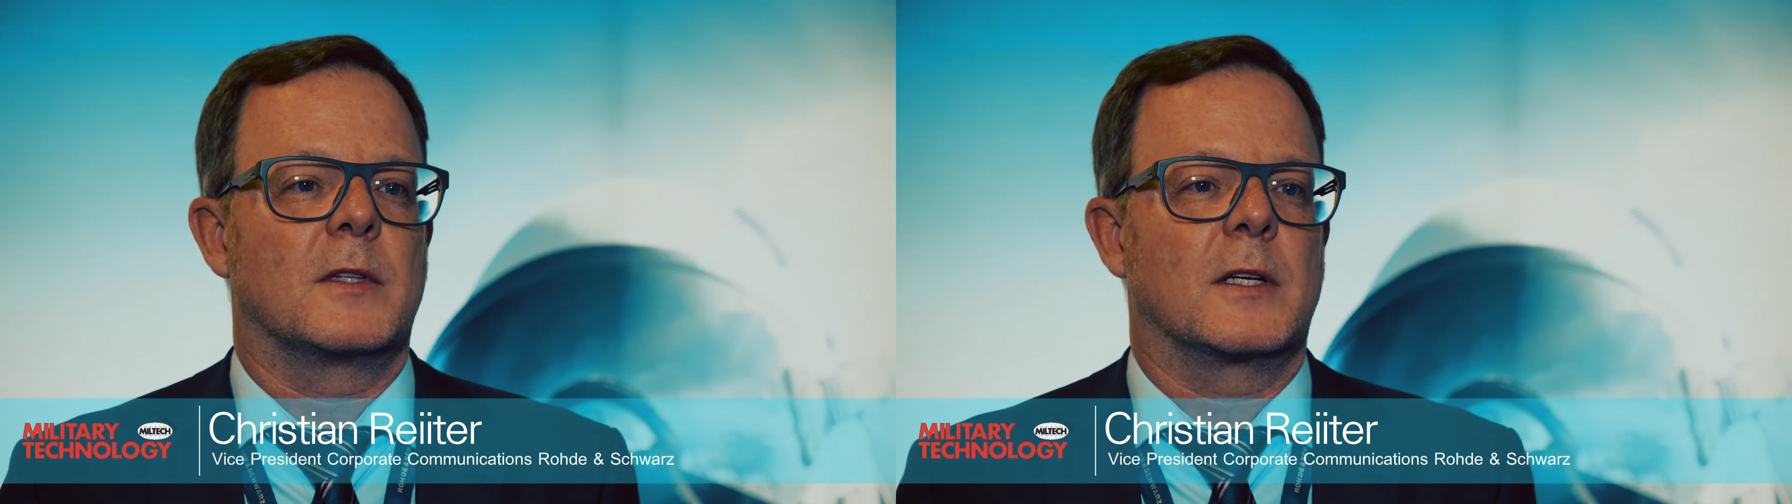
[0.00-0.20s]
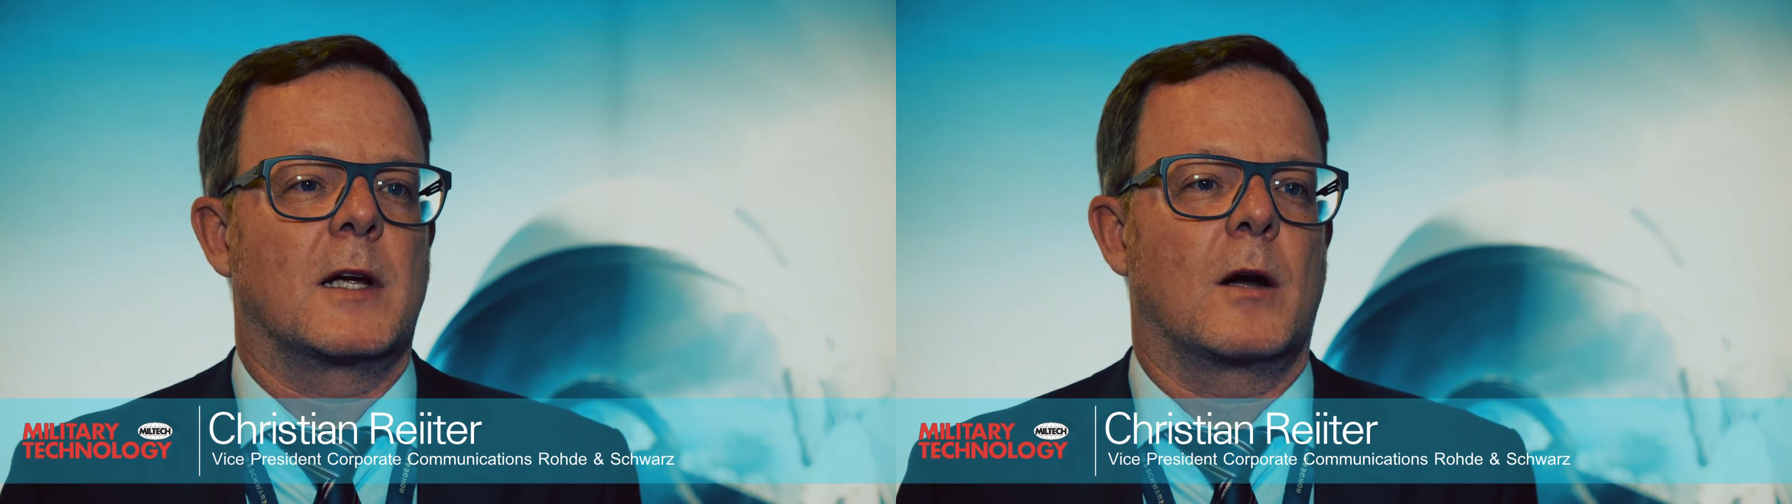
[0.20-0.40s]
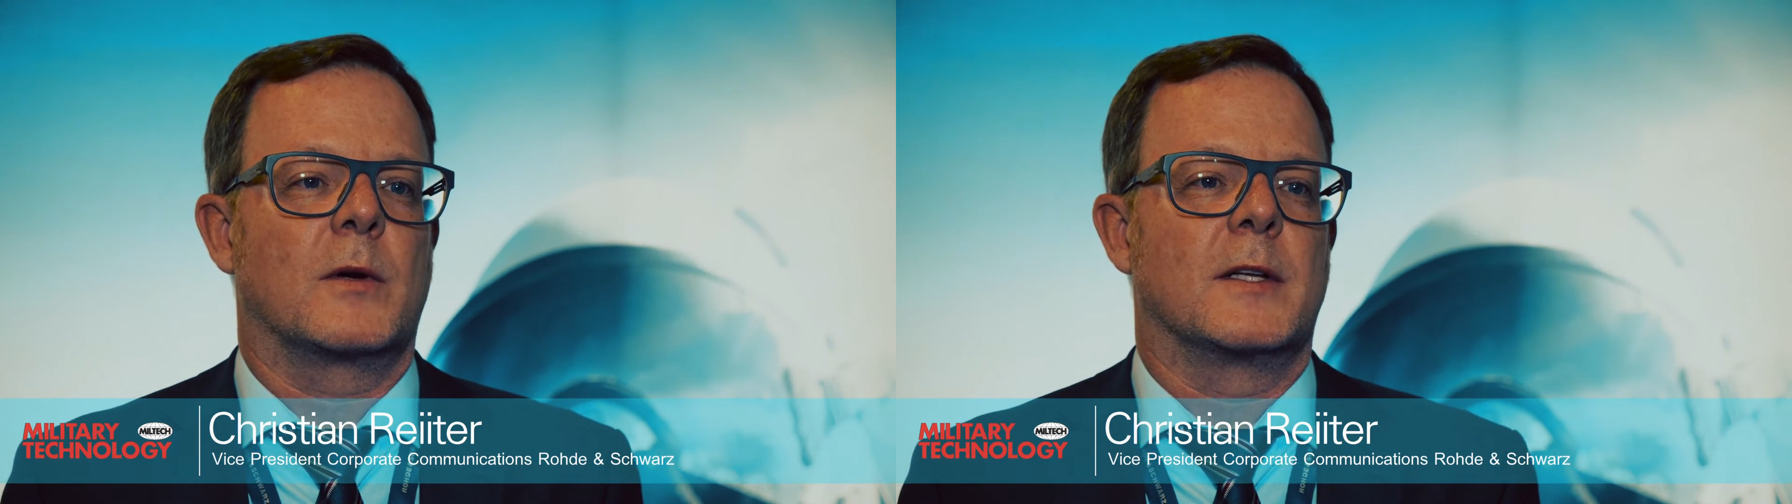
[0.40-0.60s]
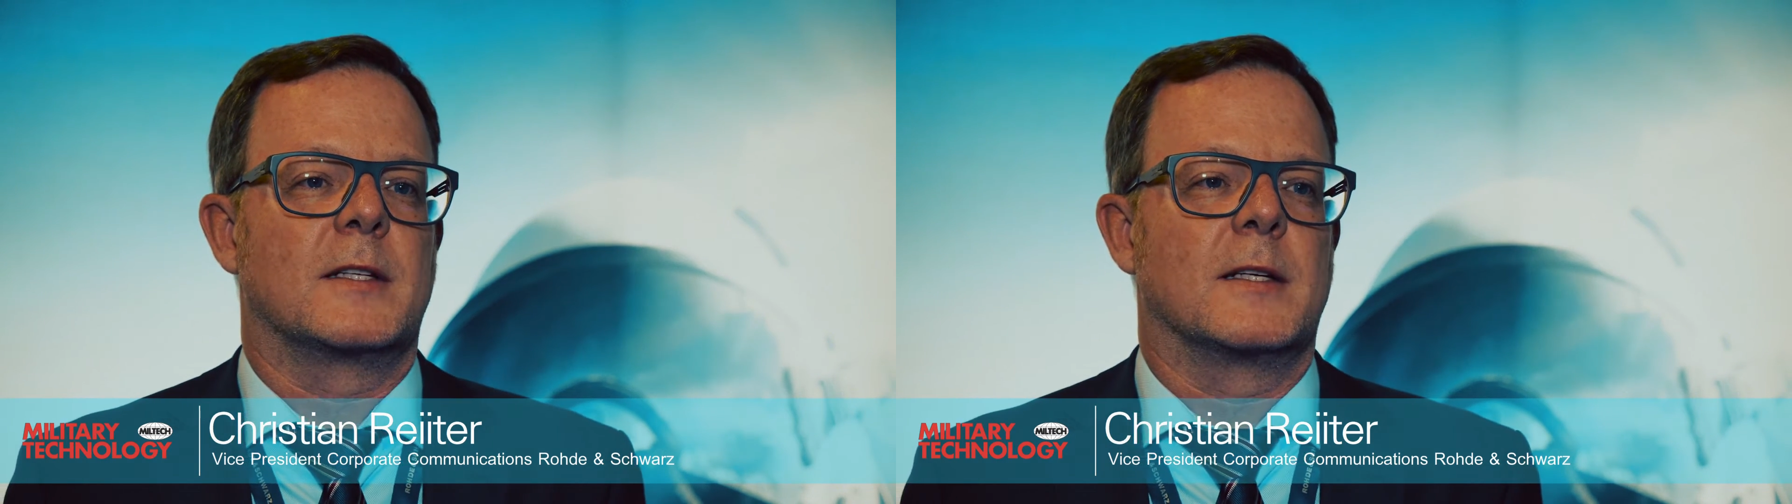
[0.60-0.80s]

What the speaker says: the current